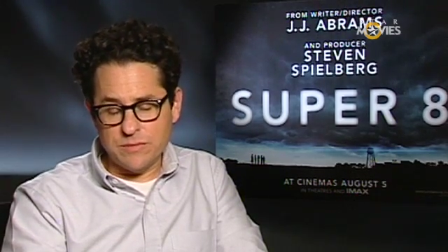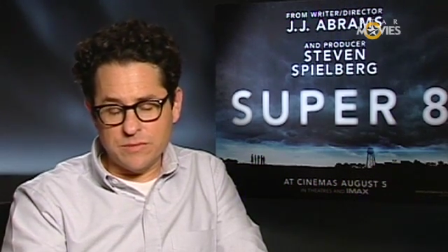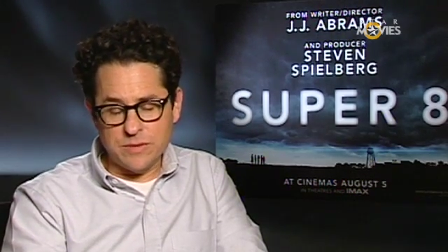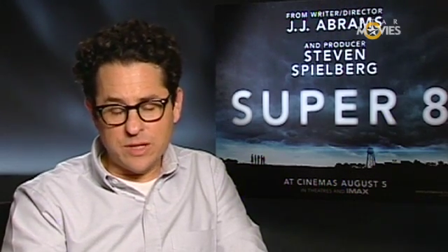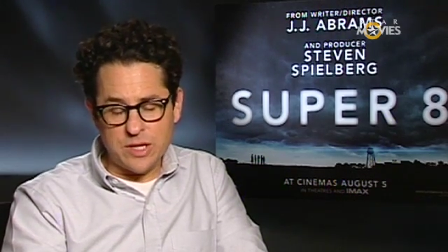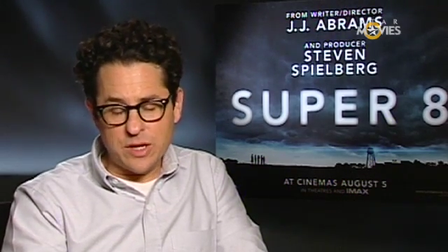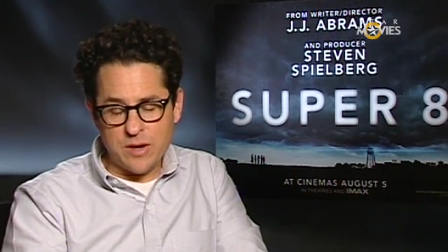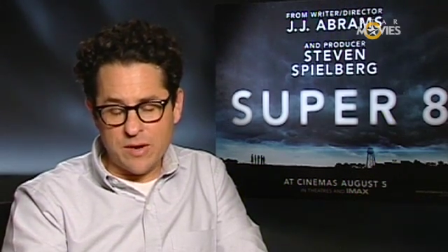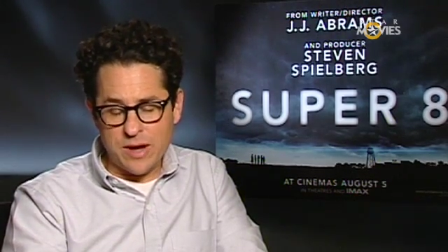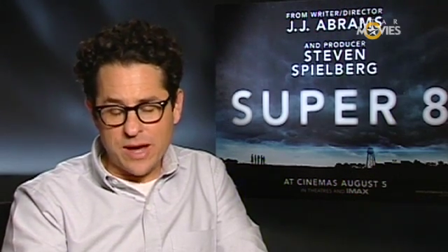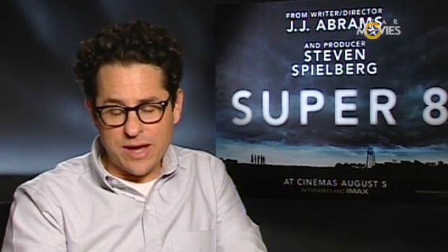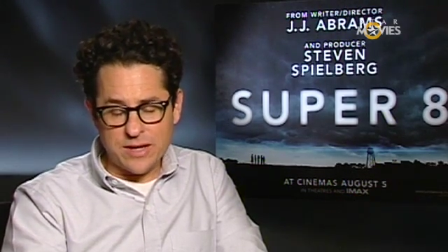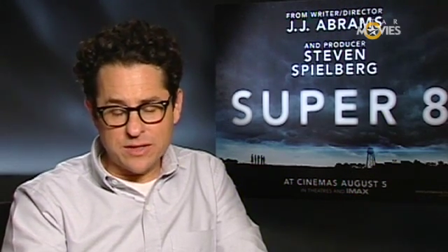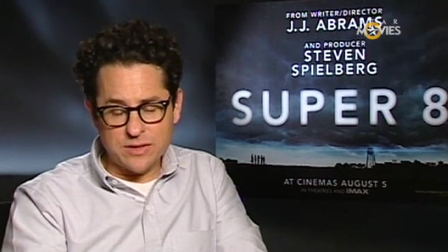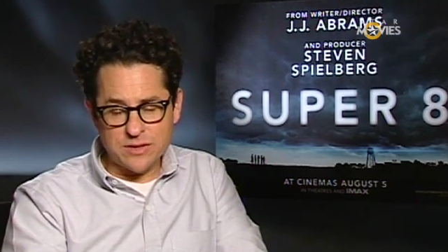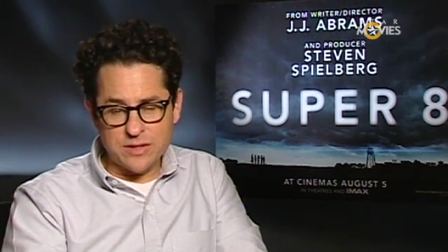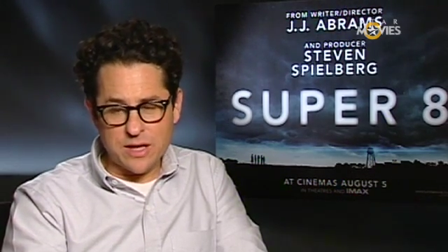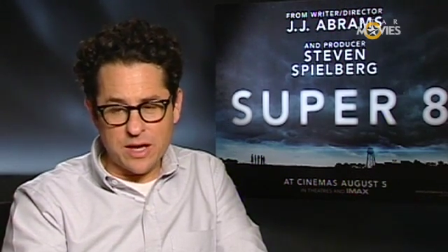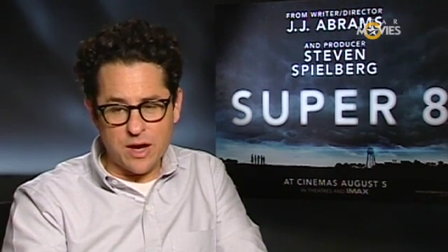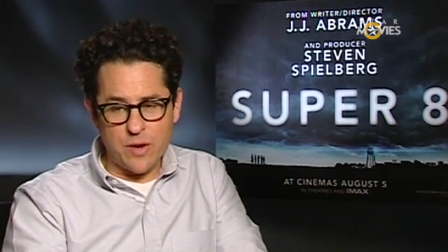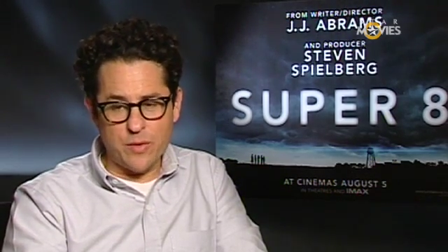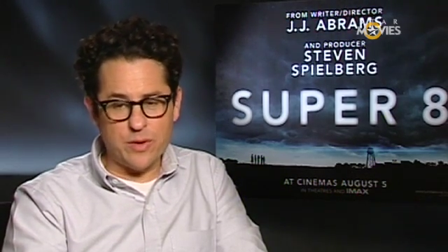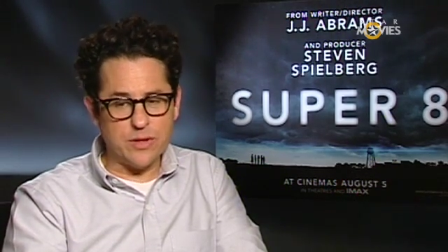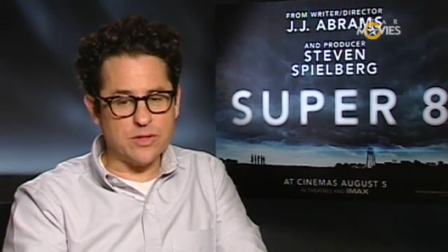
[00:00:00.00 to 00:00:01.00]
you know, as
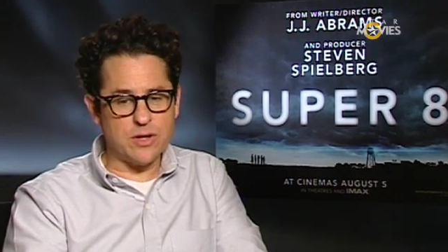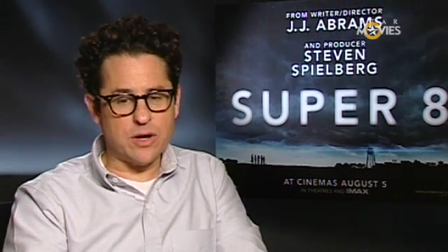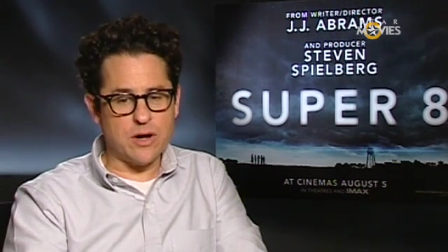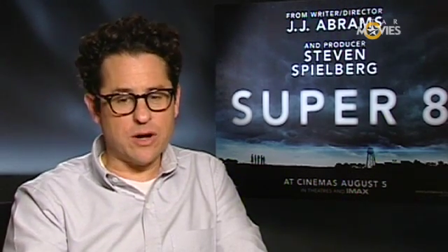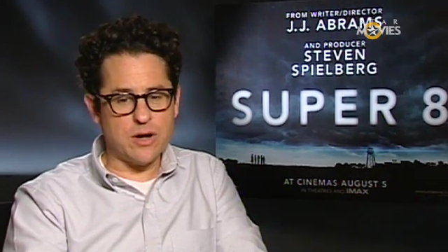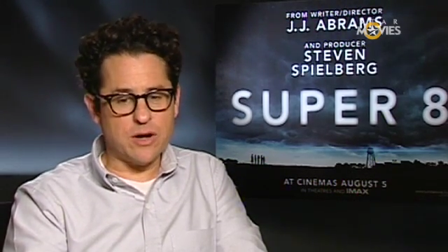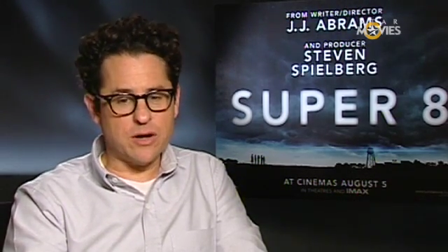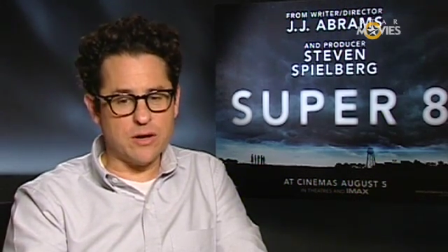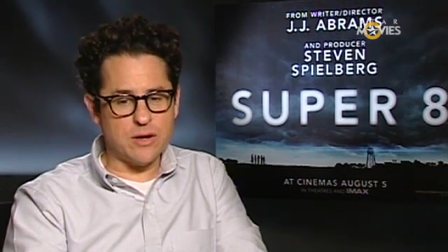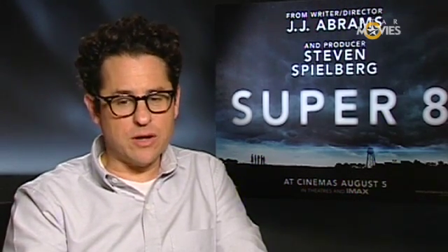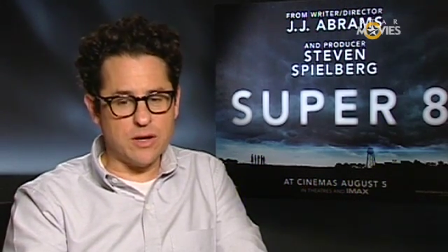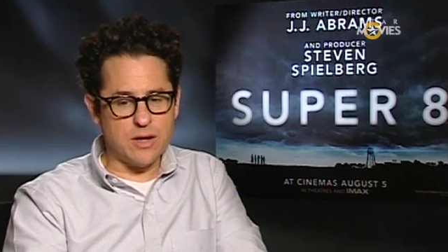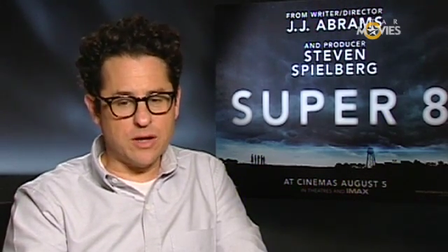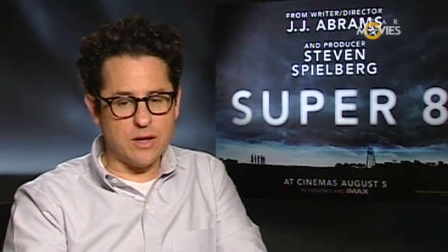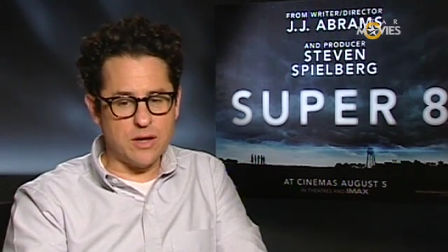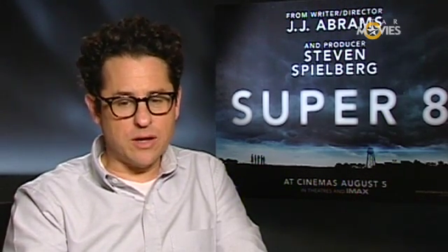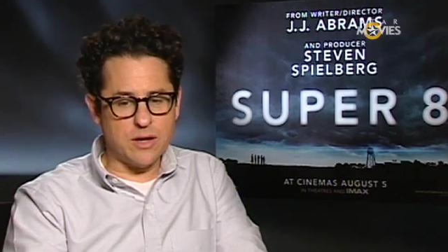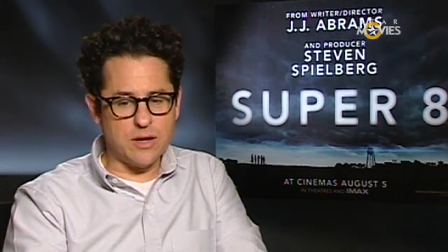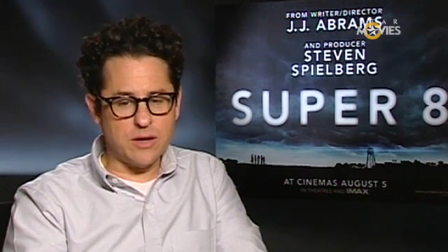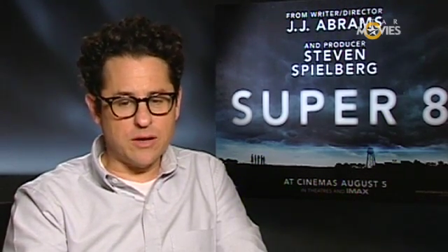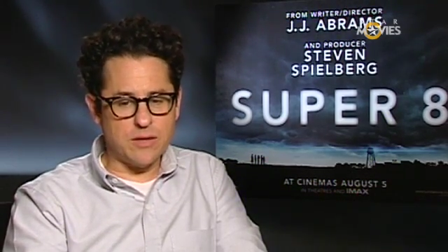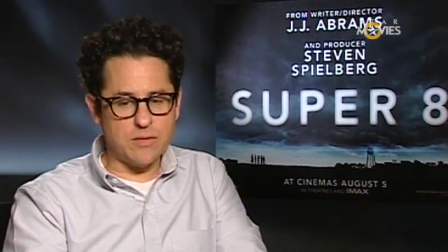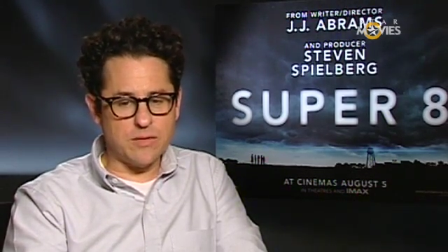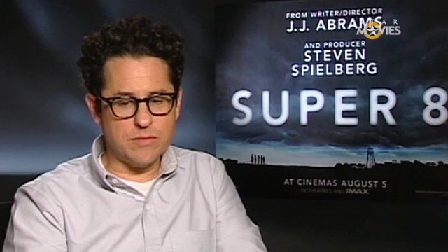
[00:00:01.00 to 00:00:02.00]
they always
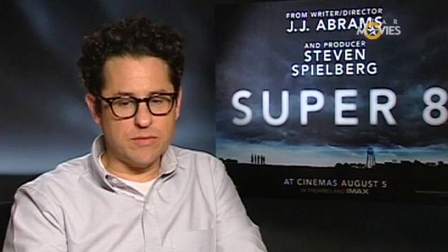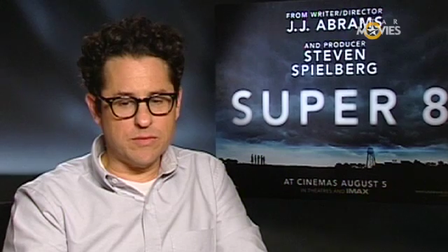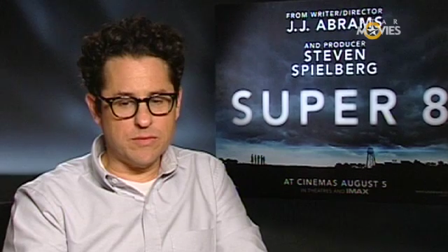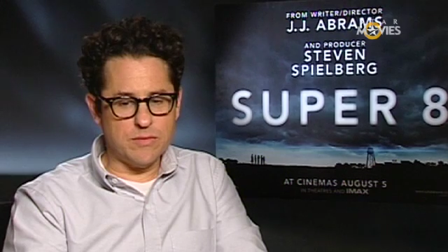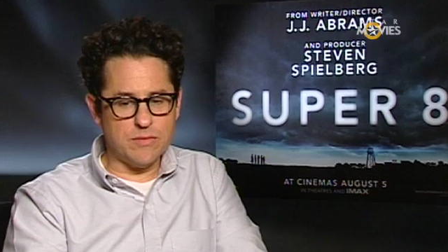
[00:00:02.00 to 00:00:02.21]
are,